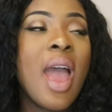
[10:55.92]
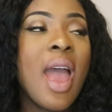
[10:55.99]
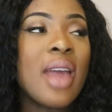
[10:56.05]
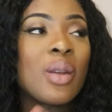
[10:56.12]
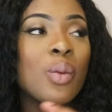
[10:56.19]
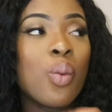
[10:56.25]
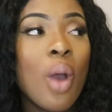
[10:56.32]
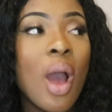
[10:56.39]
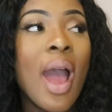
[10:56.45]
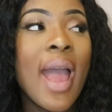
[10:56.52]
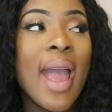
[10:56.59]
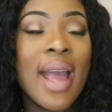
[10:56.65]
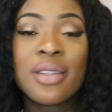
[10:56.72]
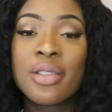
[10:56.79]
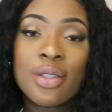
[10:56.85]
And what
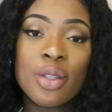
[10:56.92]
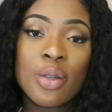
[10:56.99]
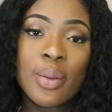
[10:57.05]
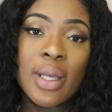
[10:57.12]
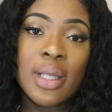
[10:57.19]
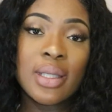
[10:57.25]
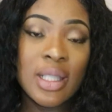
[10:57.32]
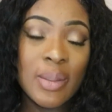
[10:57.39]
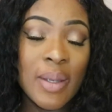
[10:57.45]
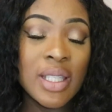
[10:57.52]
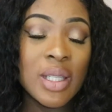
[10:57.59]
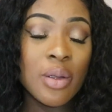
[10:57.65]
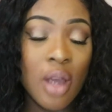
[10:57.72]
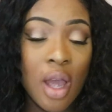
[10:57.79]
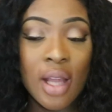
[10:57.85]
I had to do is,
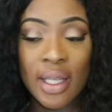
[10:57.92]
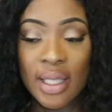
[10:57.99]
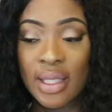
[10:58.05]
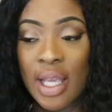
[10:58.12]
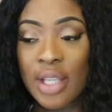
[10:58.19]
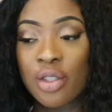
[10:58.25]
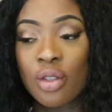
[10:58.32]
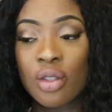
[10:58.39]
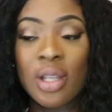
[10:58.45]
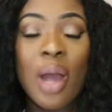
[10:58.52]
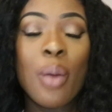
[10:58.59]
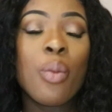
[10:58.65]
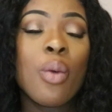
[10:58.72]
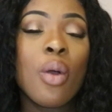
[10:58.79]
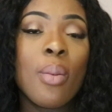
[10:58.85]
especially early stages, because
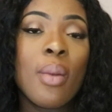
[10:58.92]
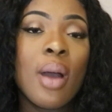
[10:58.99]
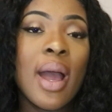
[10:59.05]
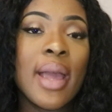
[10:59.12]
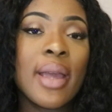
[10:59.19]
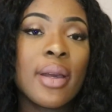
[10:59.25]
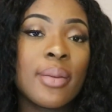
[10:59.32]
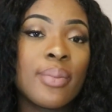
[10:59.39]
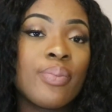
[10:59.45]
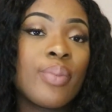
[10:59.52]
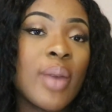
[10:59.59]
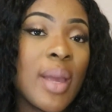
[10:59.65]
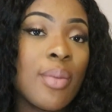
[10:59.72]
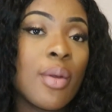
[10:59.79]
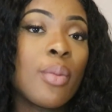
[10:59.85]
I wore my
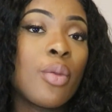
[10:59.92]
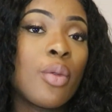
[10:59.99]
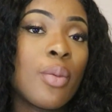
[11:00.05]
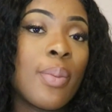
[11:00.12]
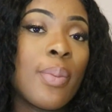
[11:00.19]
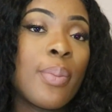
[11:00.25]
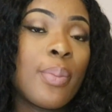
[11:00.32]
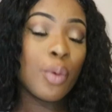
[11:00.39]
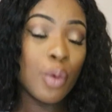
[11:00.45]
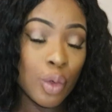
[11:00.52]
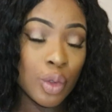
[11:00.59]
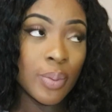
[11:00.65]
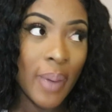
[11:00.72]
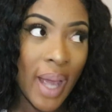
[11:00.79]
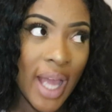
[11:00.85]
baby on
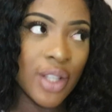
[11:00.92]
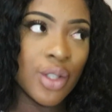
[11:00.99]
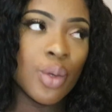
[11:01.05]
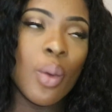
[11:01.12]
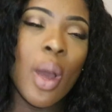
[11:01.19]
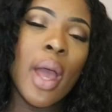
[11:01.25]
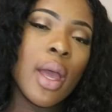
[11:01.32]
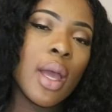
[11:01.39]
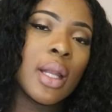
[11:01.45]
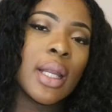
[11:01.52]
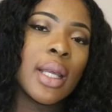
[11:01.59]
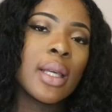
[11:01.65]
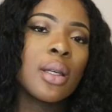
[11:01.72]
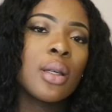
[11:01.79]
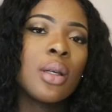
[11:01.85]
board badge quite
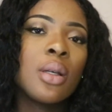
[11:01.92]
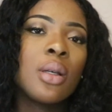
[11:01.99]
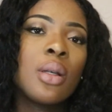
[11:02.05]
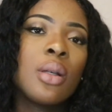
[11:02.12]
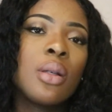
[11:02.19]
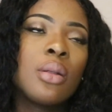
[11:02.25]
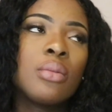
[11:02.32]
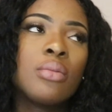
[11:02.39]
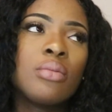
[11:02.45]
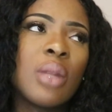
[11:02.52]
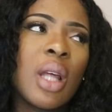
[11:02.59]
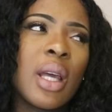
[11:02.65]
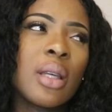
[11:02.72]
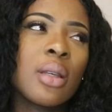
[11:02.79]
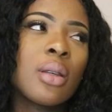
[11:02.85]
early.
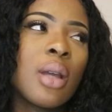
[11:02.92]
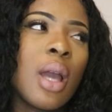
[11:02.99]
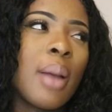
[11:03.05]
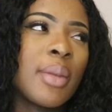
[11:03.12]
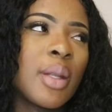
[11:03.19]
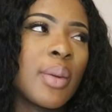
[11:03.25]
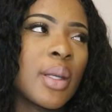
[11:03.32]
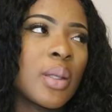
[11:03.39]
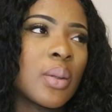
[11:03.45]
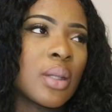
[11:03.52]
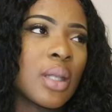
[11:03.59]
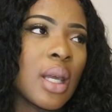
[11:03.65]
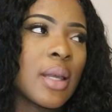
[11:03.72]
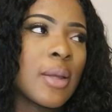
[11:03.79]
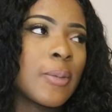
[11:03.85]
Like, how many weeks
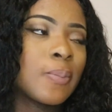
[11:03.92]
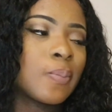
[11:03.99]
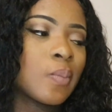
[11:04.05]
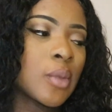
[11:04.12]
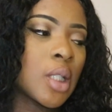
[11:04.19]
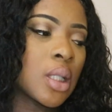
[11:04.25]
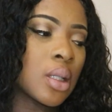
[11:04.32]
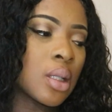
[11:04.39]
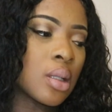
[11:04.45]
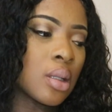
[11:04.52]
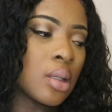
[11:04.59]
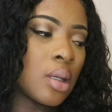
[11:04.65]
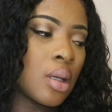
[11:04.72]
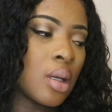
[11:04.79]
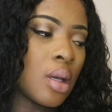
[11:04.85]
was I?
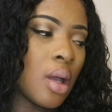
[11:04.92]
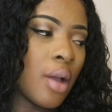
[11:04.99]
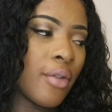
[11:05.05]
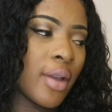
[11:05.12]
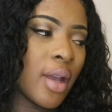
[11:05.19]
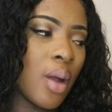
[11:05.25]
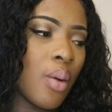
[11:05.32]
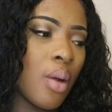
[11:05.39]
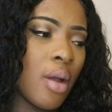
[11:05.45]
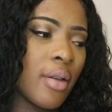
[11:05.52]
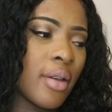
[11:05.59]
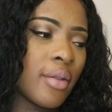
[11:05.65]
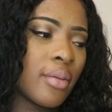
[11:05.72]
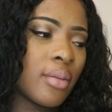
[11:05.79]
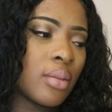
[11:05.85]
I
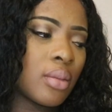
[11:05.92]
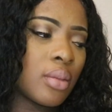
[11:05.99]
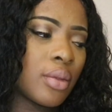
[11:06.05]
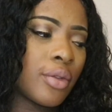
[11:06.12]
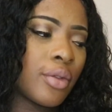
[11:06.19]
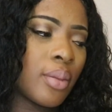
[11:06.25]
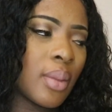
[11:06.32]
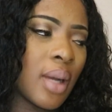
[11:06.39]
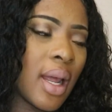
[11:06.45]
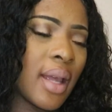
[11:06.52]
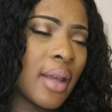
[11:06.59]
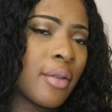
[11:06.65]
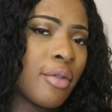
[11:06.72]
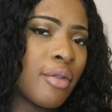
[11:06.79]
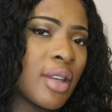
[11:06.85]
wore it from
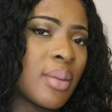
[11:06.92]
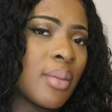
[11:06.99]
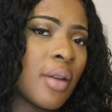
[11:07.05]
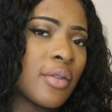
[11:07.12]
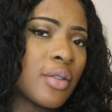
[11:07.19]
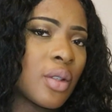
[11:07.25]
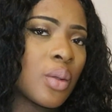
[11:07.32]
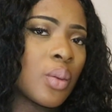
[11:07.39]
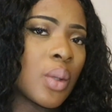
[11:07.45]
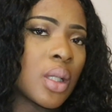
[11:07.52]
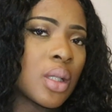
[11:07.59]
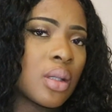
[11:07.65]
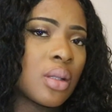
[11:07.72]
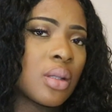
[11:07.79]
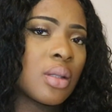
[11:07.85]
like 3 months
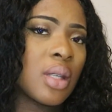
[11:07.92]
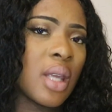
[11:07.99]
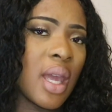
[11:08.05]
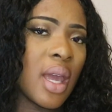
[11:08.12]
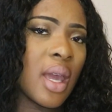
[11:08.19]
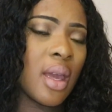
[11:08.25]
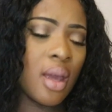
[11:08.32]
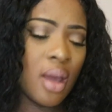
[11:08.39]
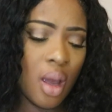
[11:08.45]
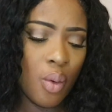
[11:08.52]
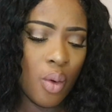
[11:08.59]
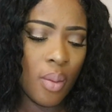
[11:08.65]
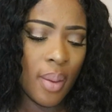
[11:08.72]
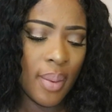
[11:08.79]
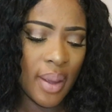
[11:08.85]
onwards. Yeah, I
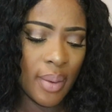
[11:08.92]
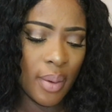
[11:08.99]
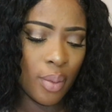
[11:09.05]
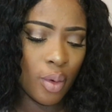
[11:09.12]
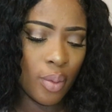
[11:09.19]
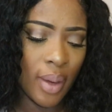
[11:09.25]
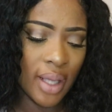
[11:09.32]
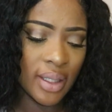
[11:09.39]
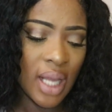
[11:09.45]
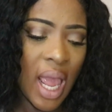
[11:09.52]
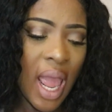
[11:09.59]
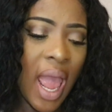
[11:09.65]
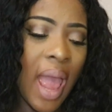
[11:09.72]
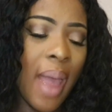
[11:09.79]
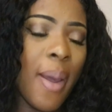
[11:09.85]
wore my baby on board badge.
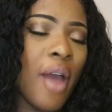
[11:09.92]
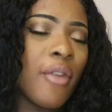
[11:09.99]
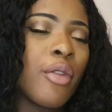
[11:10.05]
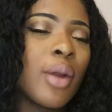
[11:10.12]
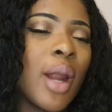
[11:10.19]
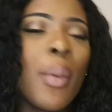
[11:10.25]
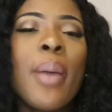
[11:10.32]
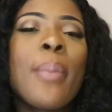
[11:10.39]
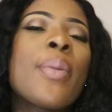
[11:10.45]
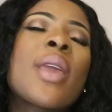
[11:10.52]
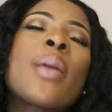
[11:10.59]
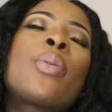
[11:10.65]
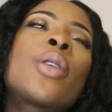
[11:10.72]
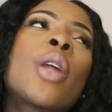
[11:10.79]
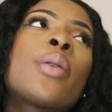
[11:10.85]
And I feel like when
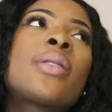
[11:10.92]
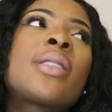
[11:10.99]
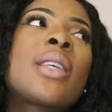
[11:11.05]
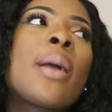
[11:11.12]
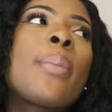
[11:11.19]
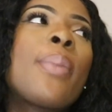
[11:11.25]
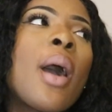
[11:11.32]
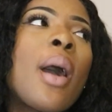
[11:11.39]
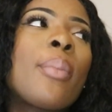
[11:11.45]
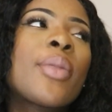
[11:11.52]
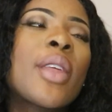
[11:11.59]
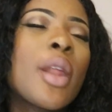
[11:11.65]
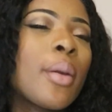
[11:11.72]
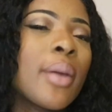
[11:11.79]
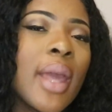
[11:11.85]
people don't see a
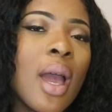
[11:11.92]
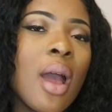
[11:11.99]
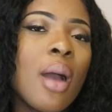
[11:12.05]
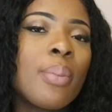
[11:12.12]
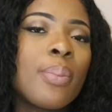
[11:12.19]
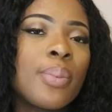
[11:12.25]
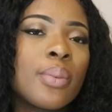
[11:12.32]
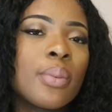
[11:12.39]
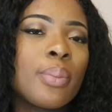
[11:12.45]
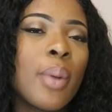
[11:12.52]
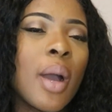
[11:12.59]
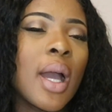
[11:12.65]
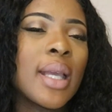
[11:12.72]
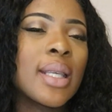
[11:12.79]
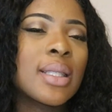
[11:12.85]
bump, they don't get up.
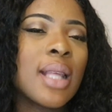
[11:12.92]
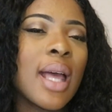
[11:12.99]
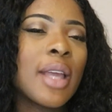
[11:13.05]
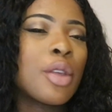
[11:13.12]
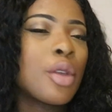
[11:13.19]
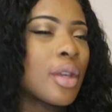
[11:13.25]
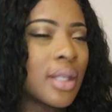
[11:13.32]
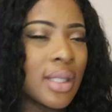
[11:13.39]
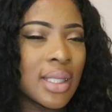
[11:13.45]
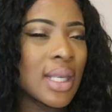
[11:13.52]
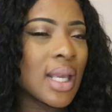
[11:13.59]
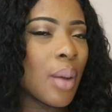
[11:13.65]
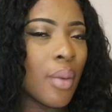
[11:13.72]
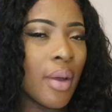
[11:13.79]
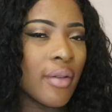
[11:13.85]
But it's like, you can
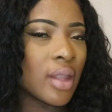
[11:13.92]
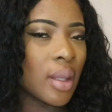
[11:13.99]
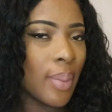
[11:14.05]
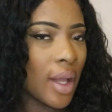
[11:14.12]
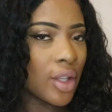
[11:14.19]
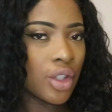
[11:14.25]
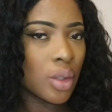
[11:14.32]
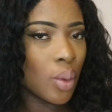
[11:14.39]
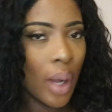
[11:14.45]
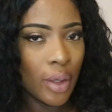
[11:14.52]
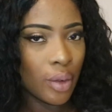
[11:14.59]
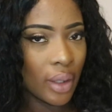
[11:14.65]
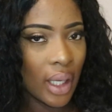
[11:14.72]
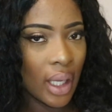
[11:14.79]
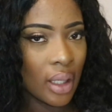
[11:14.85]
see I'm wearing the badge, so why
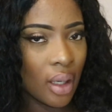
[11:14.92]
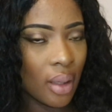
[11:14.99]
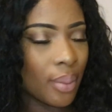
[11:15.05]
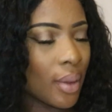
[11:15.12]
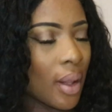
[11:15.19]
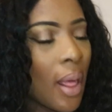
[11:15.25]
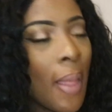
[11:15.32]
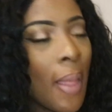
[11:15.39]
am I not getting up?